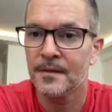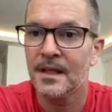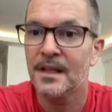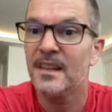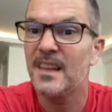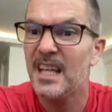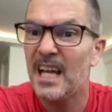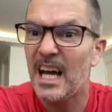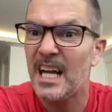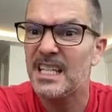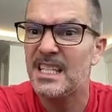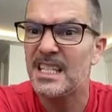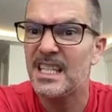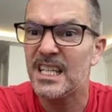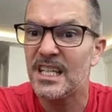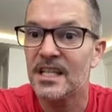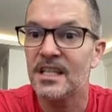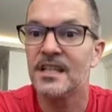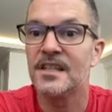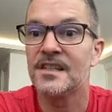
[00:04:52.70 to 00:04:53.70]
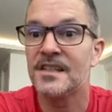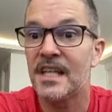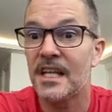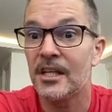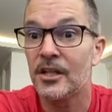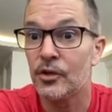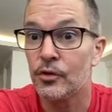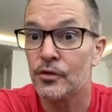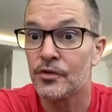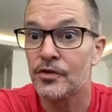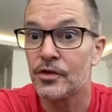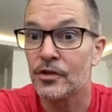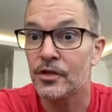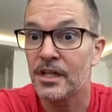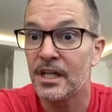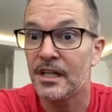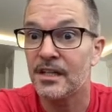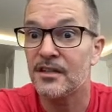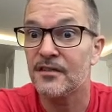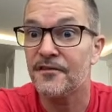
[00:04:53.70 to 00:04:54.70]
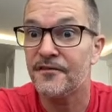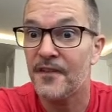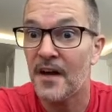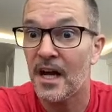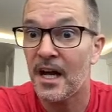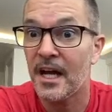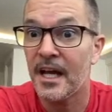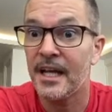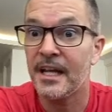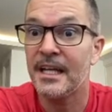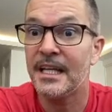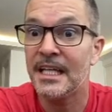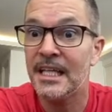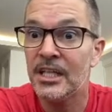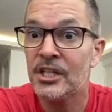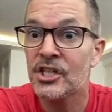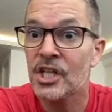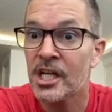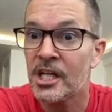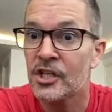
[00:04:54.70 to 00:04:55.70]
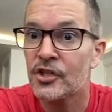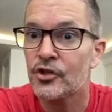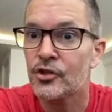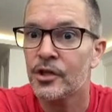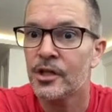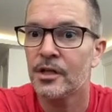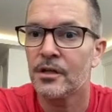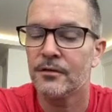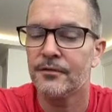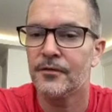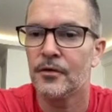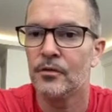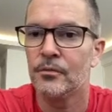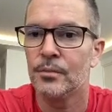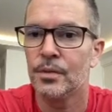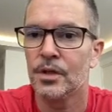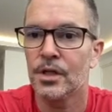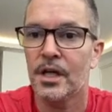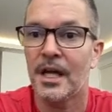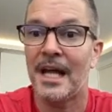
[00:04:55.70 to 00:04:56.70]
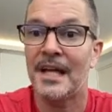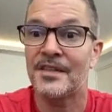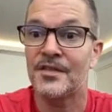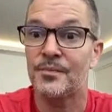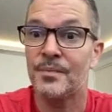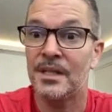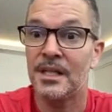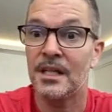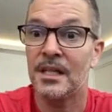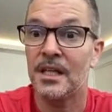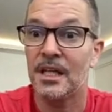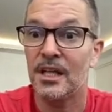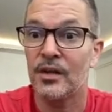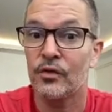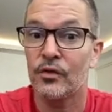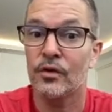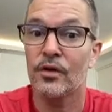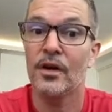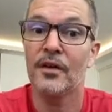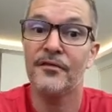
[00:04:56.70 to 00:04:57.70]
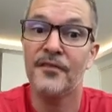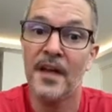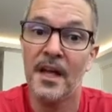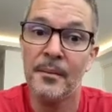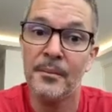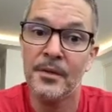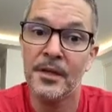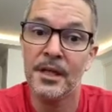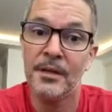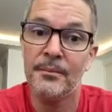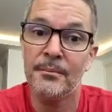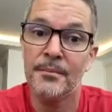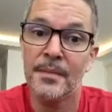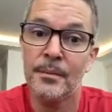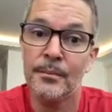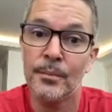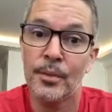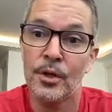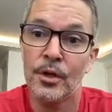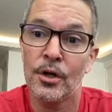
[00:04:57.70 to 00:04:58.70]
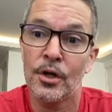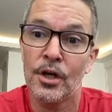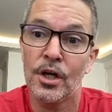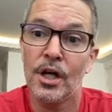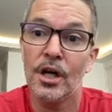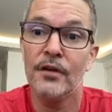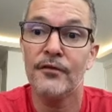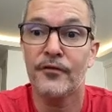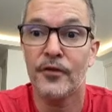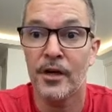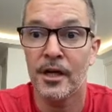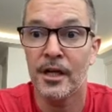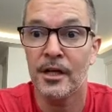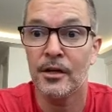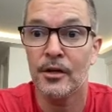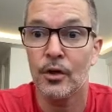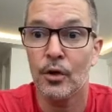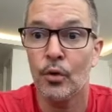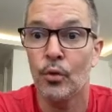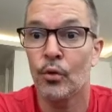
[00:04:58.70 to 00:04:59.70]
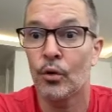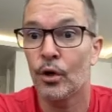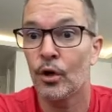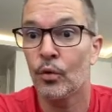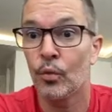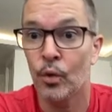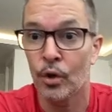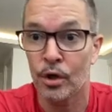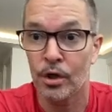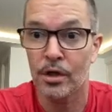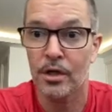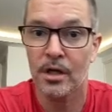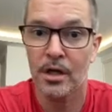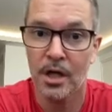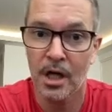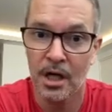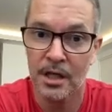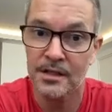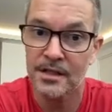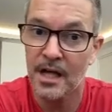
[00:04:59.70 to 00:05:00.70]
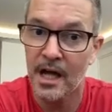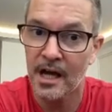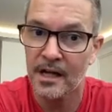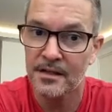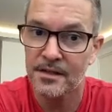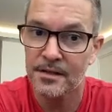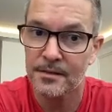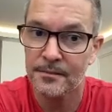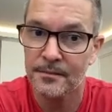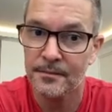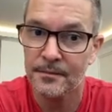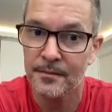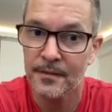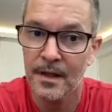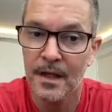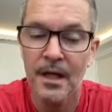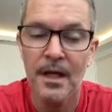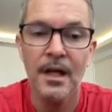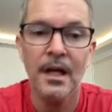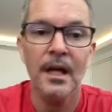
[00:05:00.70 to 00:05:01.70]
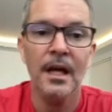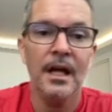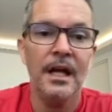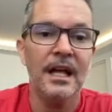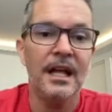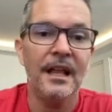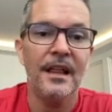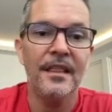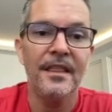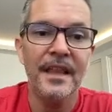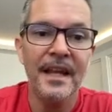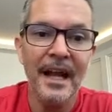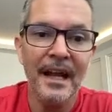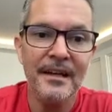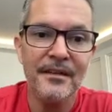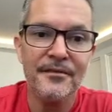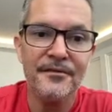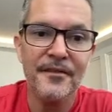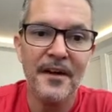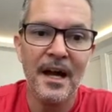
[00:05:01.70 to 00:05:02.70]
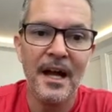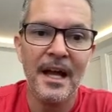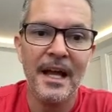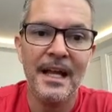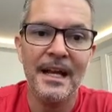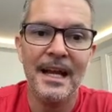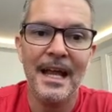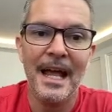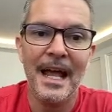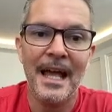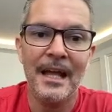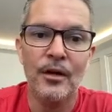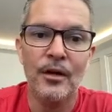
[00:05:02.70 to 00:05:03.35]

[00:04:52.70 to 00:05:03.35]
the idea is that a user can define each entry in the phone book as being either a family member, a friend, or a work contact. Then I define an